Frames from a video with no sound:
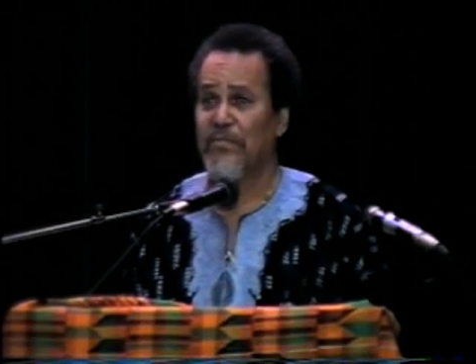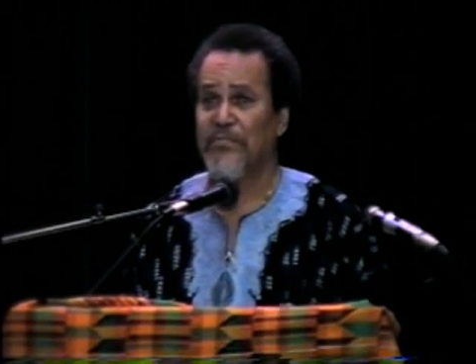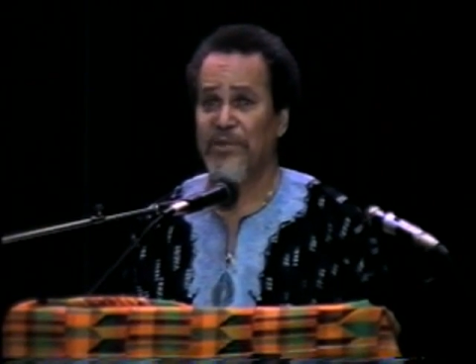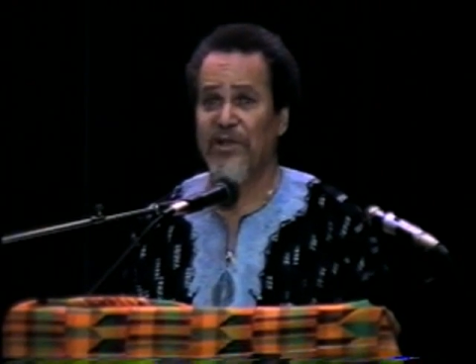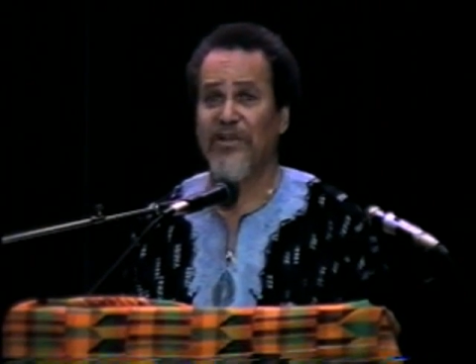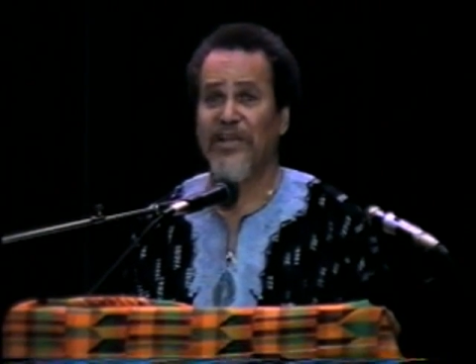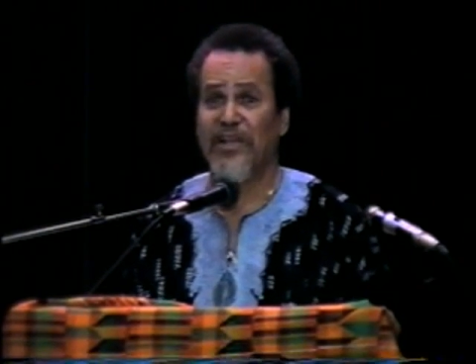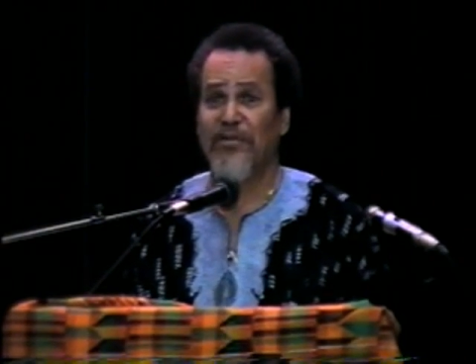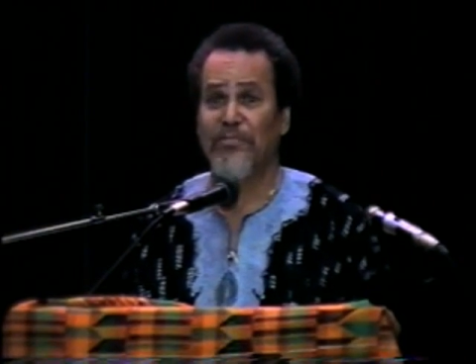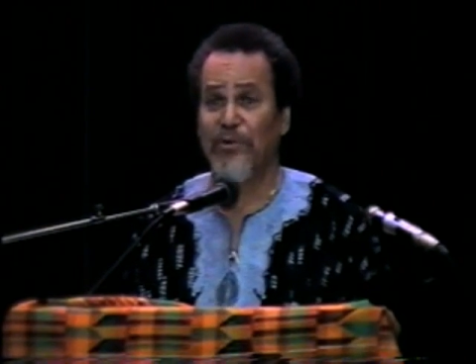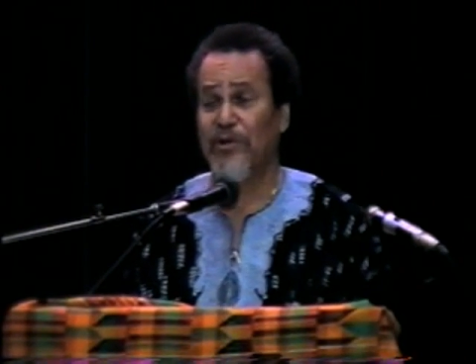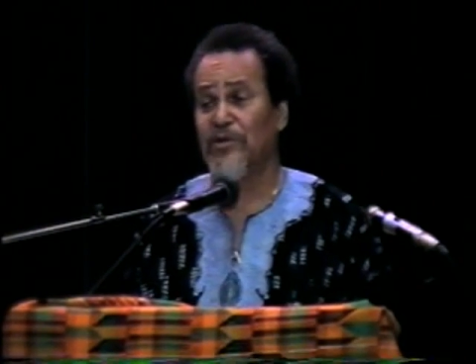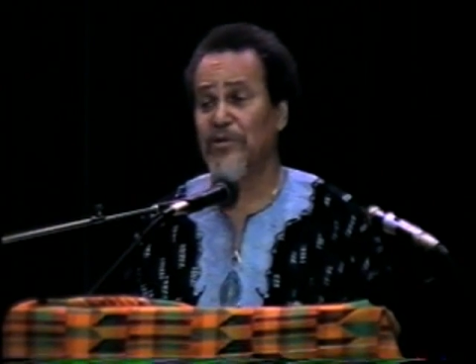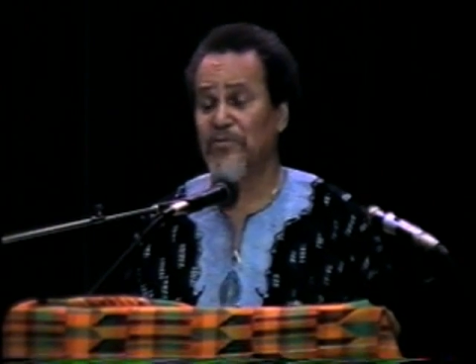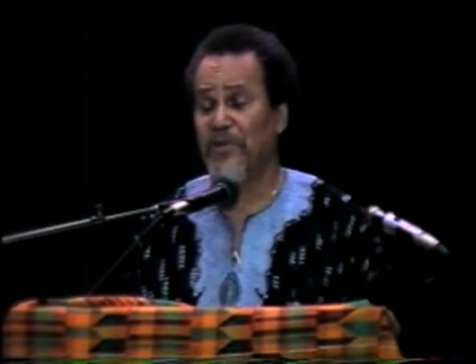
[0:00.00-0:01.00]
building a
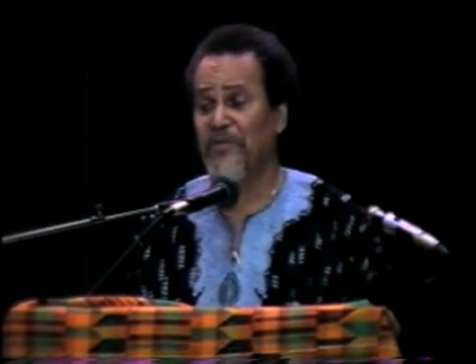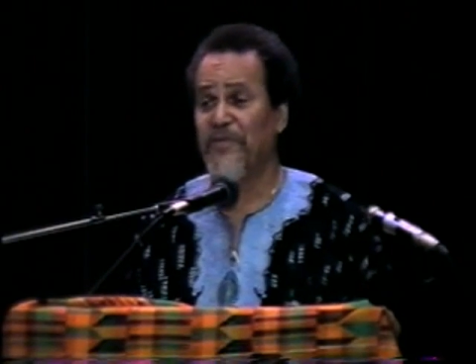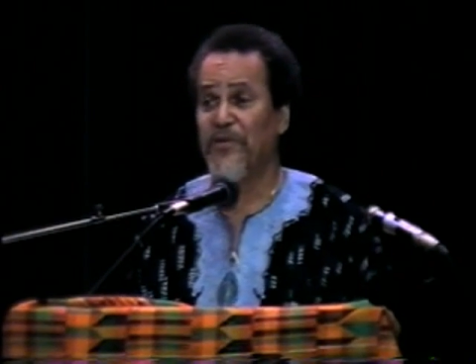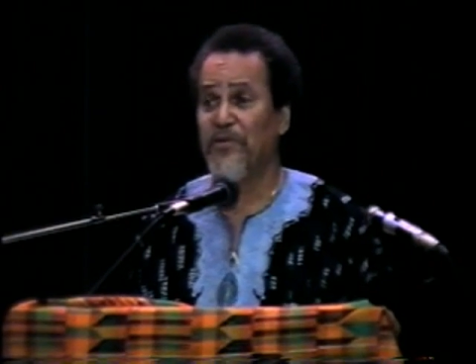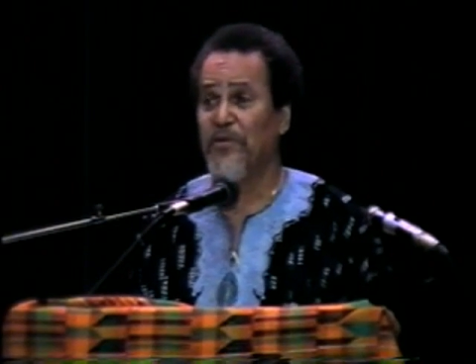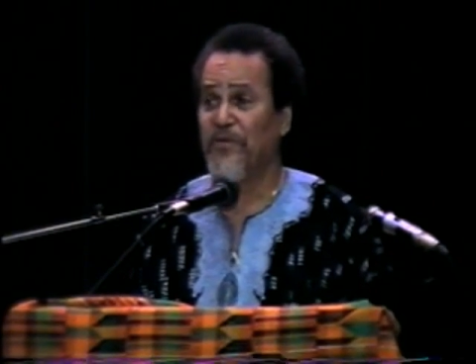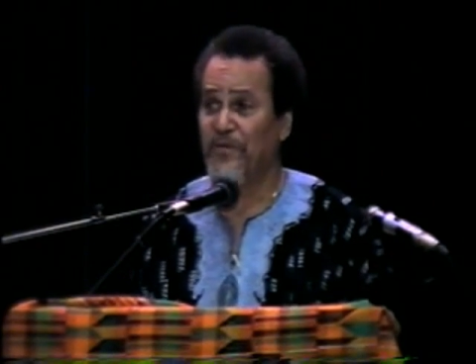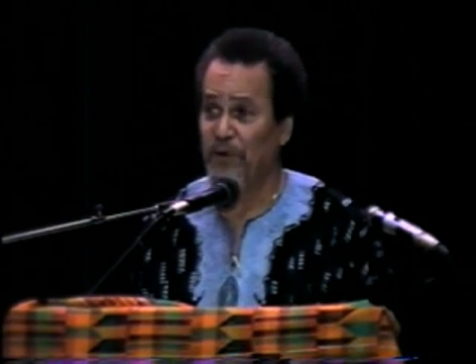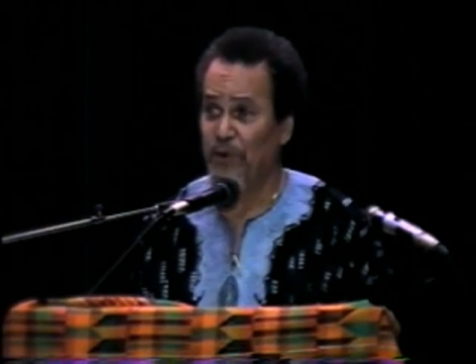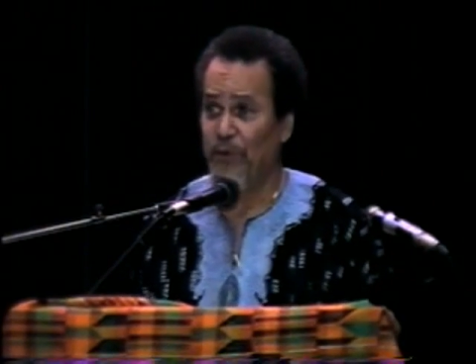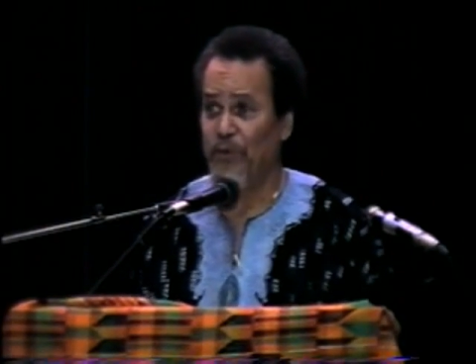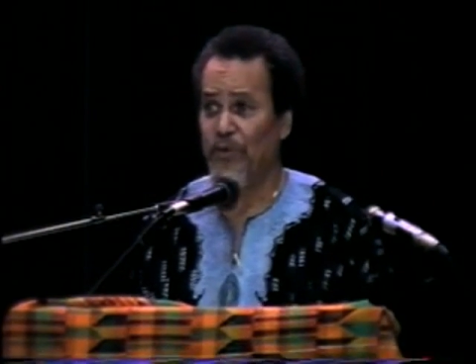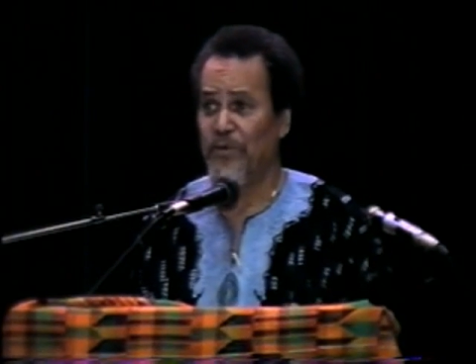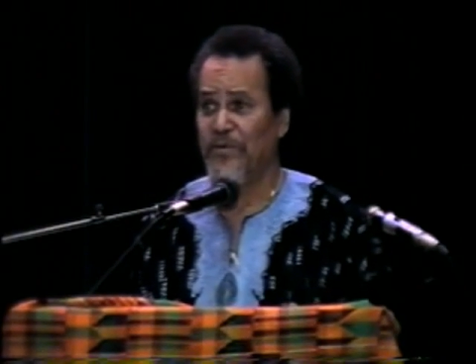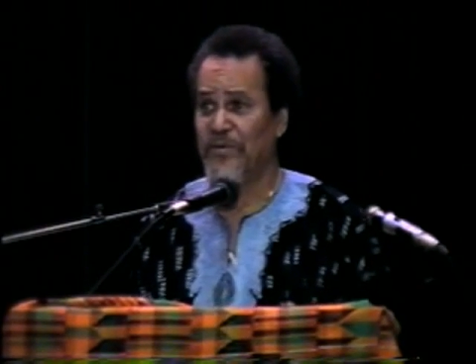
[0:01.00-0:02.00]
book to refute a
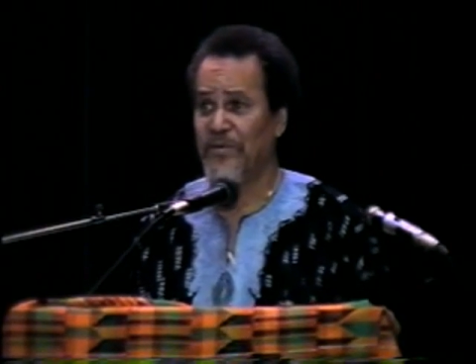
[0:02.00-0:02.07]
fool,